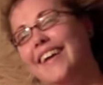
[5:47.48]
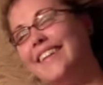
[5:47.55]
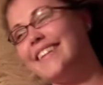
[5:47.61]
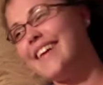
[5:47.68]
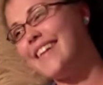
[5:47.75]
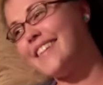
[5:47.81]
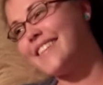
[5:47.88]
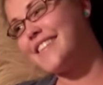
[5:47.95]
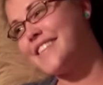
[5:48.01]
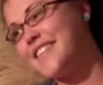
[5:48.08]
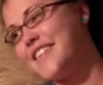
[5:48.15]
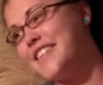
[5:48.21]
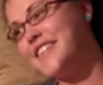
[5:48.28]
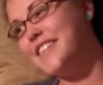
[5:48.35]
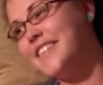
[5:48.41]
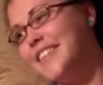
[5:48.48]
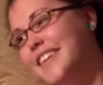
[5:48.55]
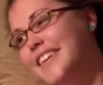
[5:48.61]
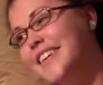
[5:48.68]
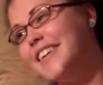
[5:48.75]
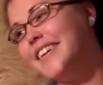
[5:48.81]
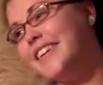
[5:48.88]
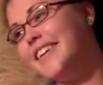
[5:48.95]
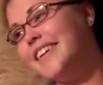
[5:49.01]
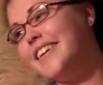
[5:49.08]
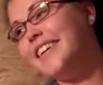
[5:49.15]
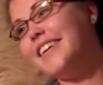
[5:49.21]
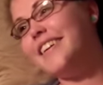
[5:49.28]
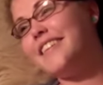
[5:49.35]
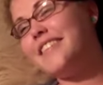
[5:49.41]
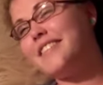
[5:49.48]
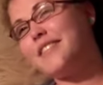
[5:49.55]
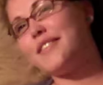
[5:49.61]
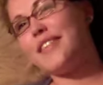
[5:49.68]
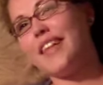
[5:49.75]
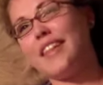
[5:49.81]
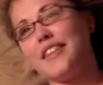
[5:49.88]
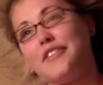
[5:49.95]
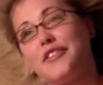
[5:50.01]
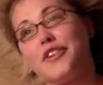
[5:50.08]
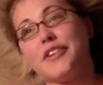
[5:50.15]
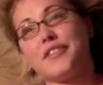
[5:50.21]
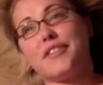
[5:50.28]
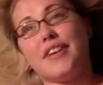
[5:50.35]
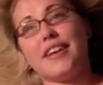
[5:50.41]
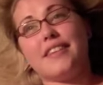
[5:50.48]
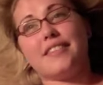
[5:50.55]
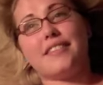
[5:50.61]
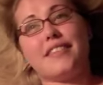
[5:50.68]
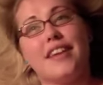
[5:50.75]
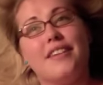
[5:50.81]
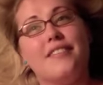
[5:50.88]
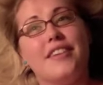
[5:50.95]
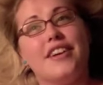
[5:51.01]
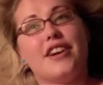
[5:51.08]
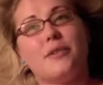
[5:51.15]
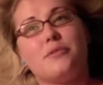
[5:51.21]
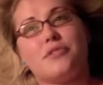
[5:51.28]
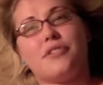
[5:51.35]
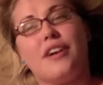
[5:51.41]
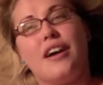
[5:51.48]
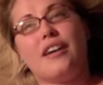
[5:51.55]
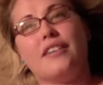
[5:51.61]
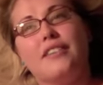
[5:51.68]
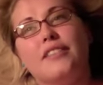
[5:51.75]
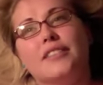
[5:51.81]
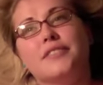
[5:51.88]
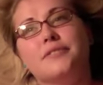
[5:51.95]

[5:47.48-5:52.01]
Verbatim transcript: and then so so then the first Thanksgiving comes around.